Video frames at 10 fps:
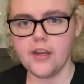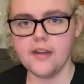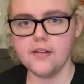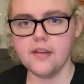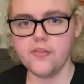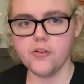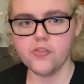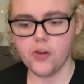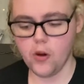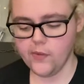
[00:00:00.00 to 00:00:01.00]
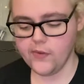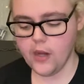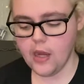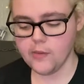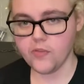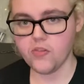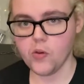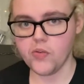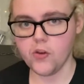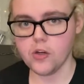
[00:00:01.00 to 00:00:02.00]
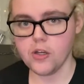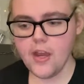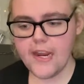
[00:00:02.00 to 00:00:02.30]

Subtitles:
And if you're a Jehovah, I'm so sorry.